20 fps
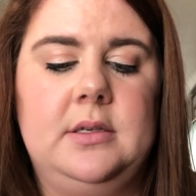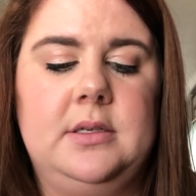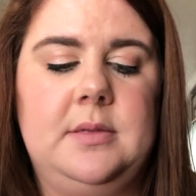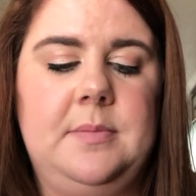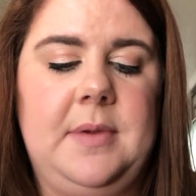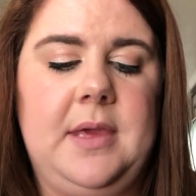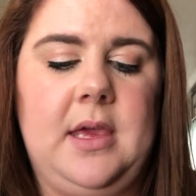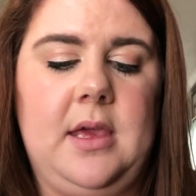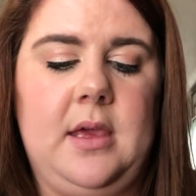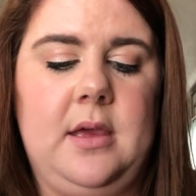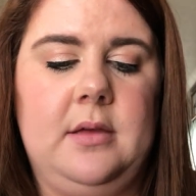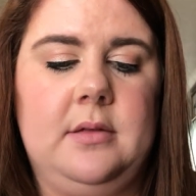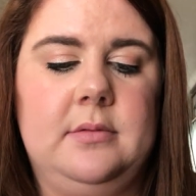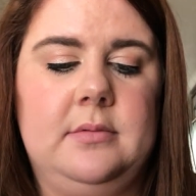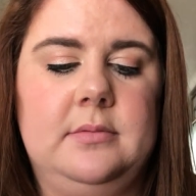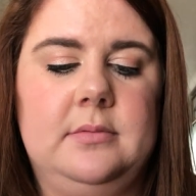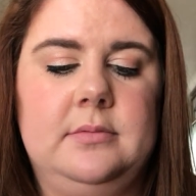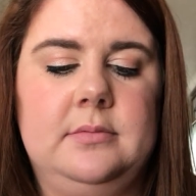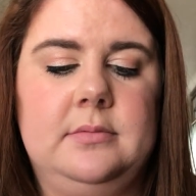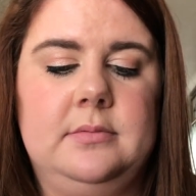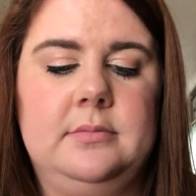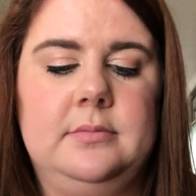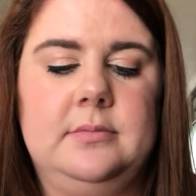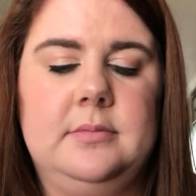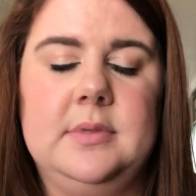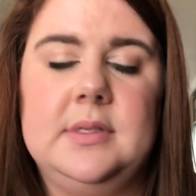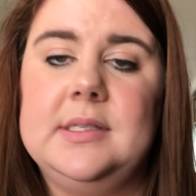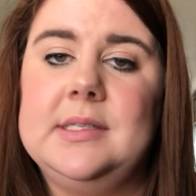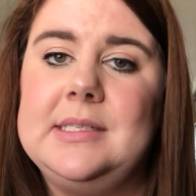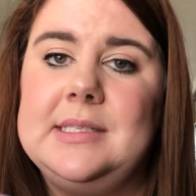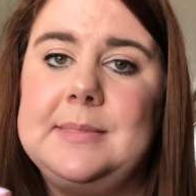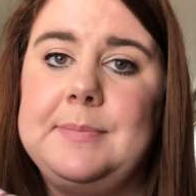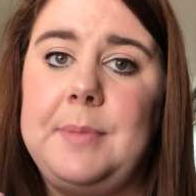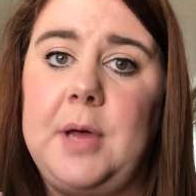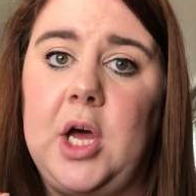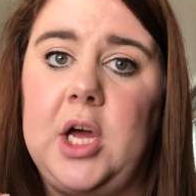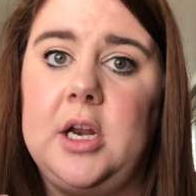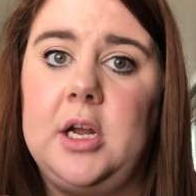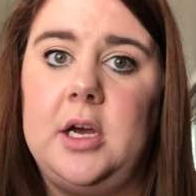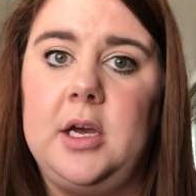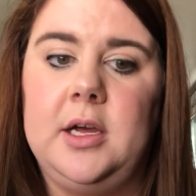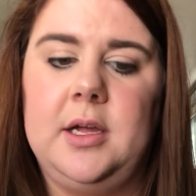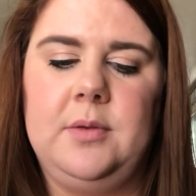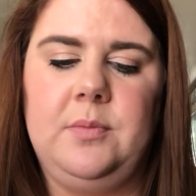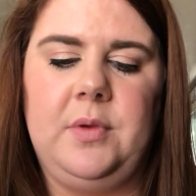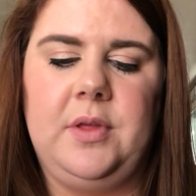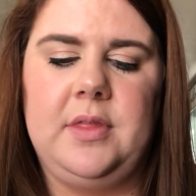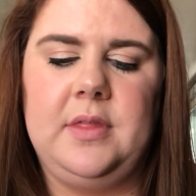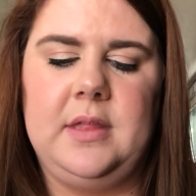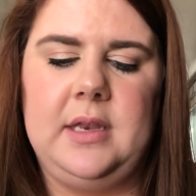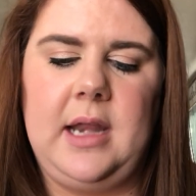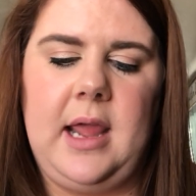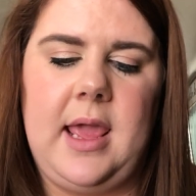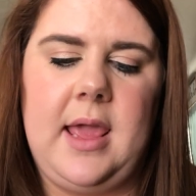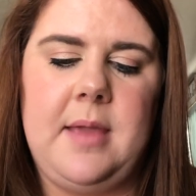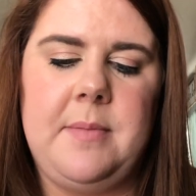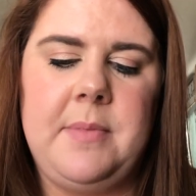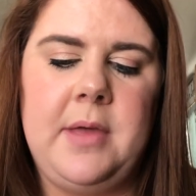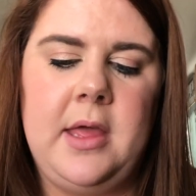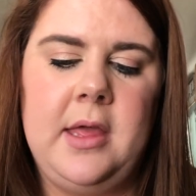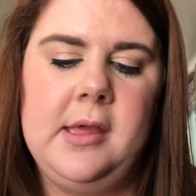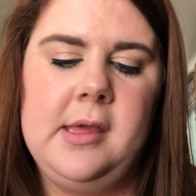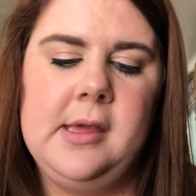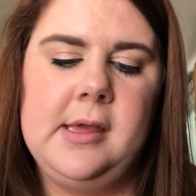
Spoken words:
to be spot on with the name.